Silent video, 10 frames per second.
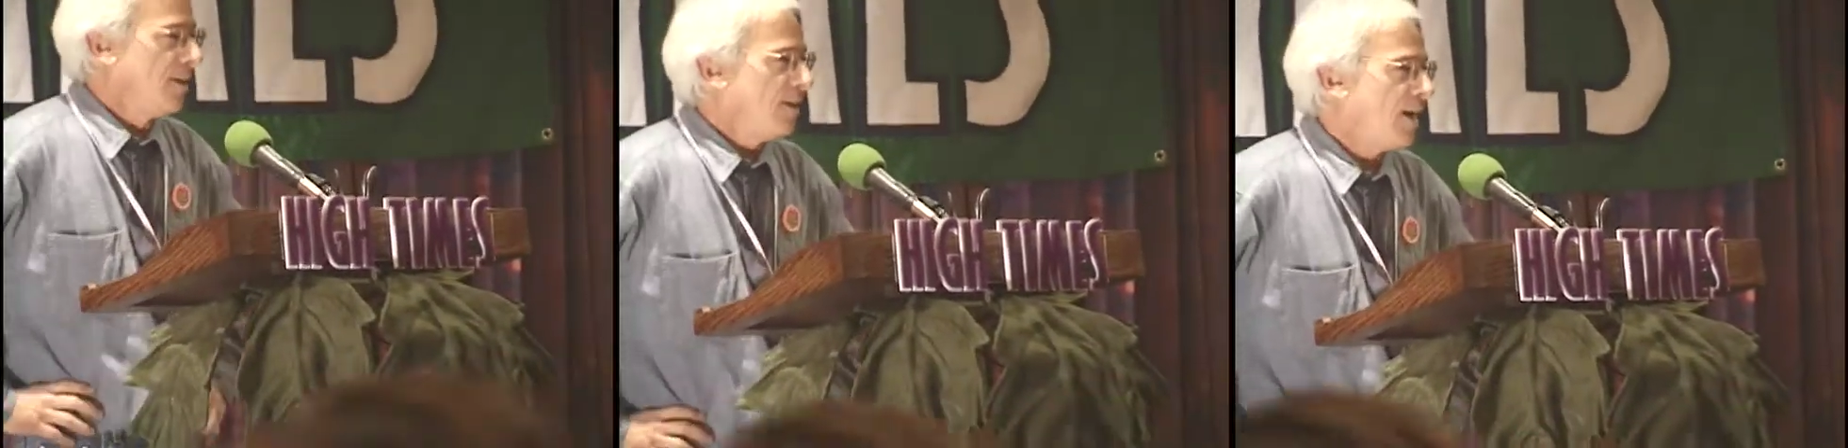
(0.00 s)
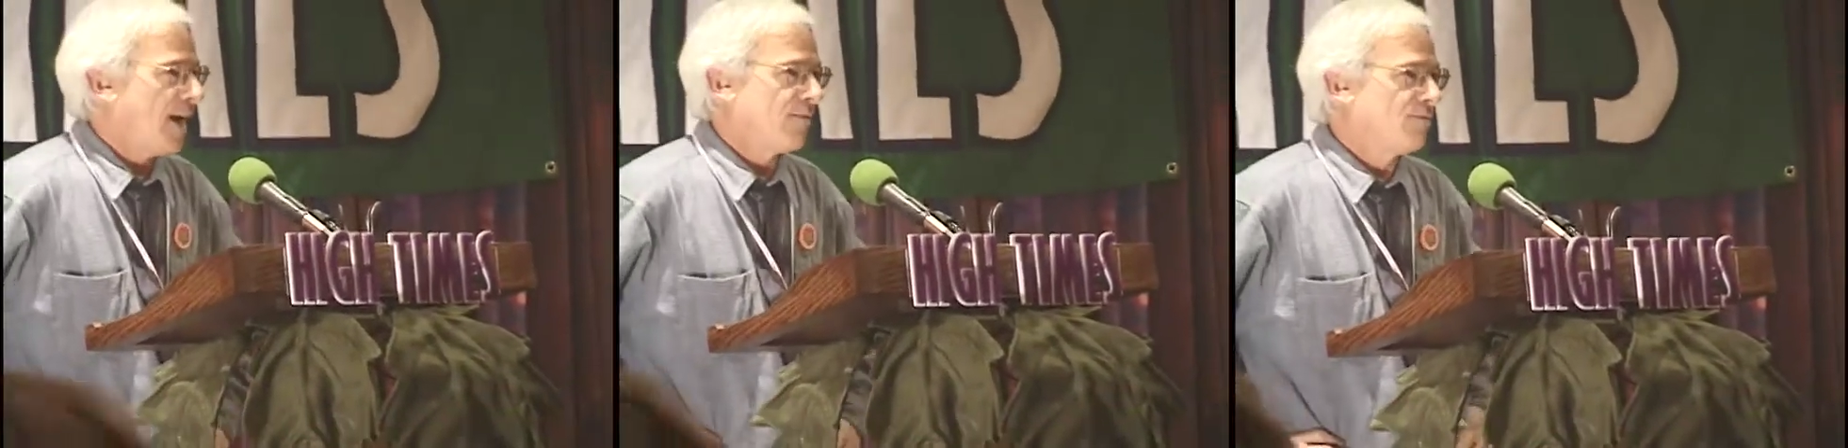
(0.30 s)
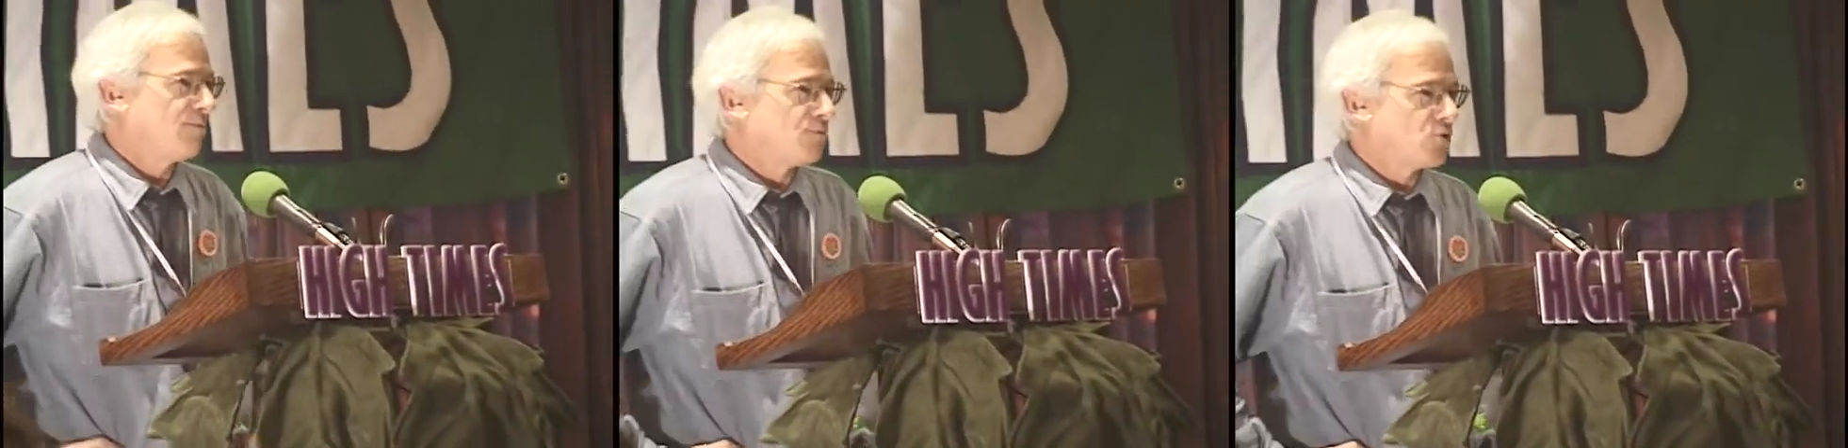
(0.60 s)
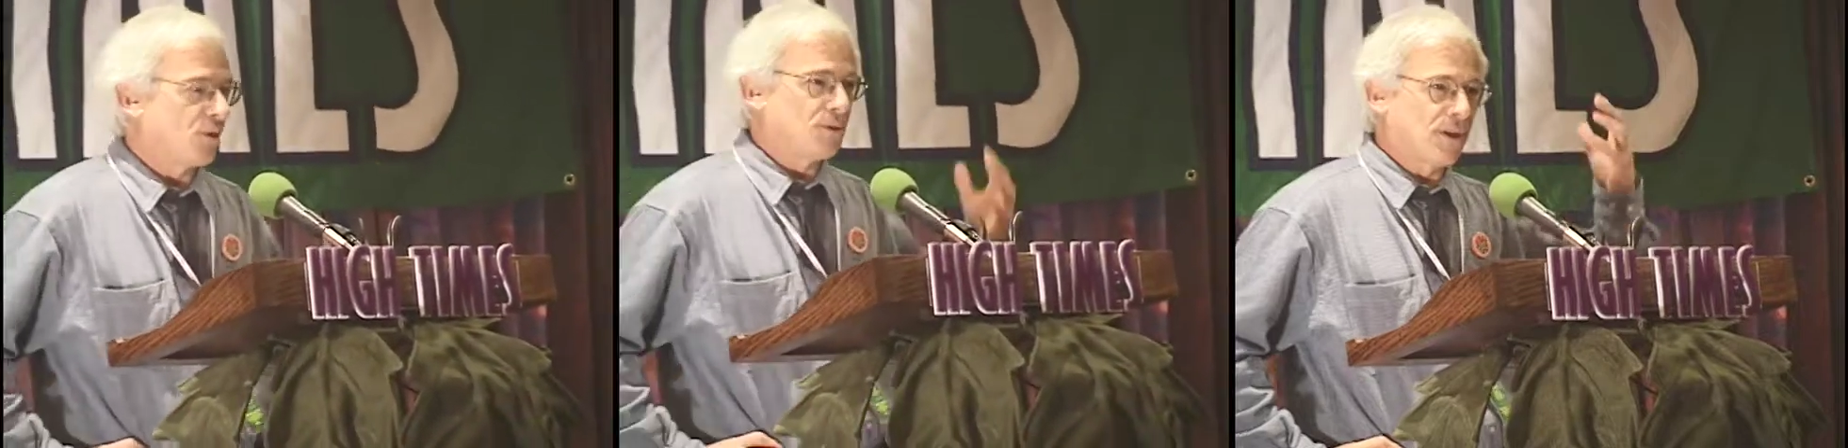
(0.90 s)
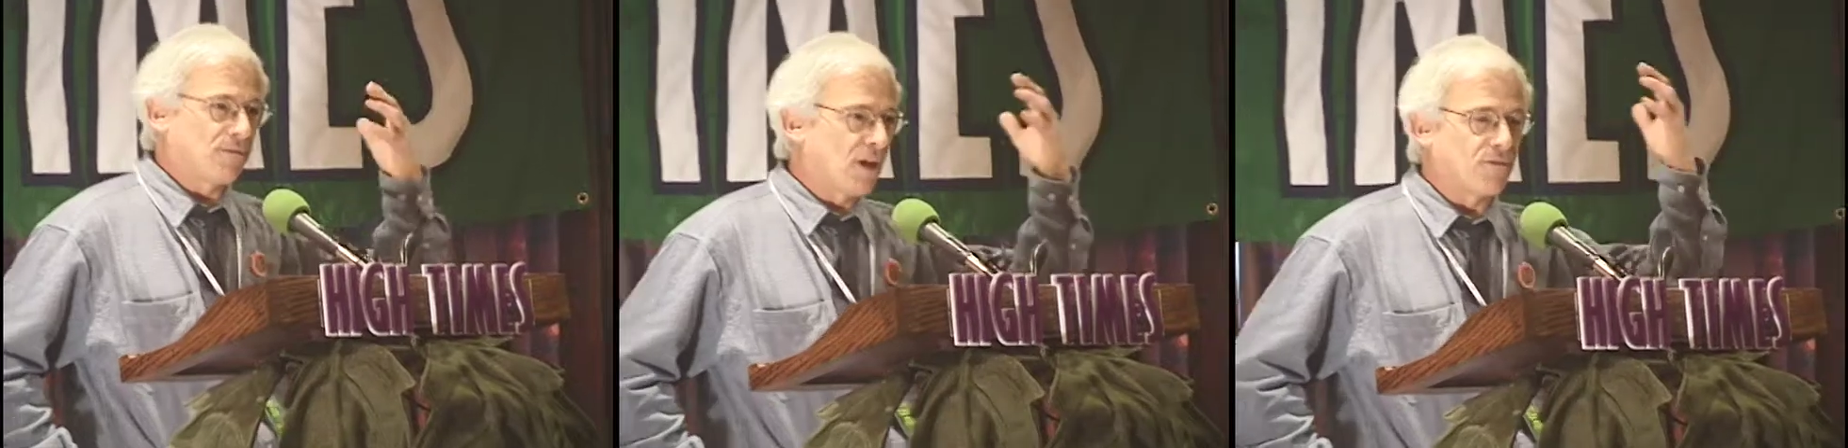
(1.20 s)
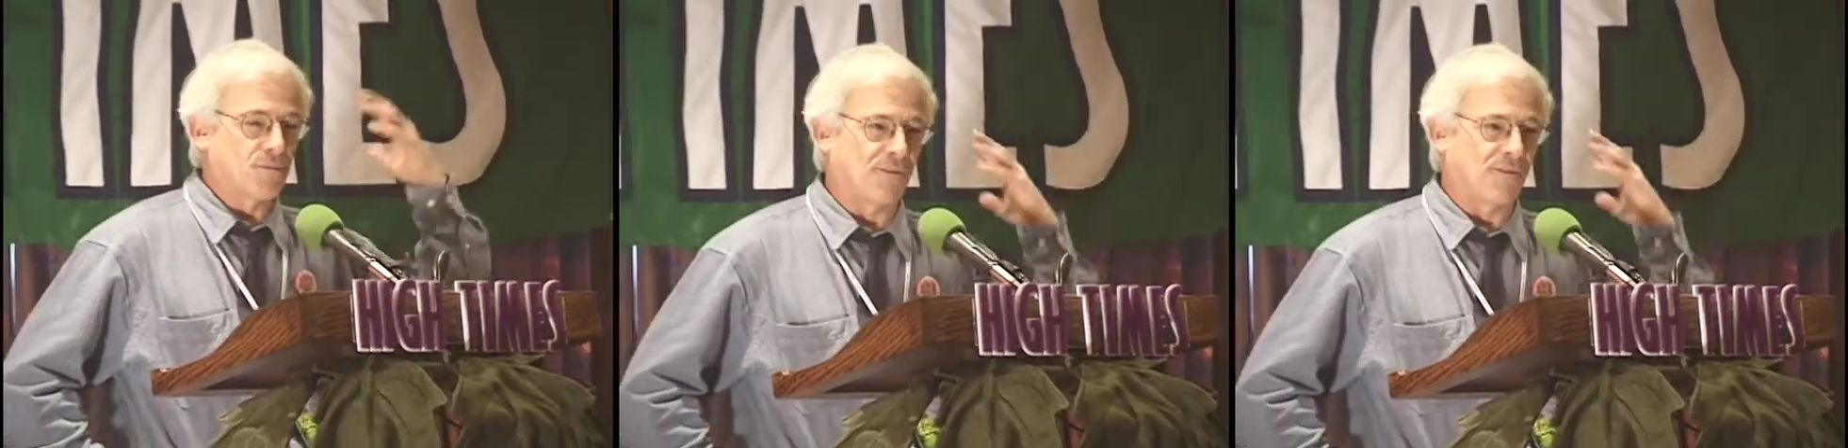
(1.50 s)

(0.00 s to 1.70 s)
I have trouble enough loving my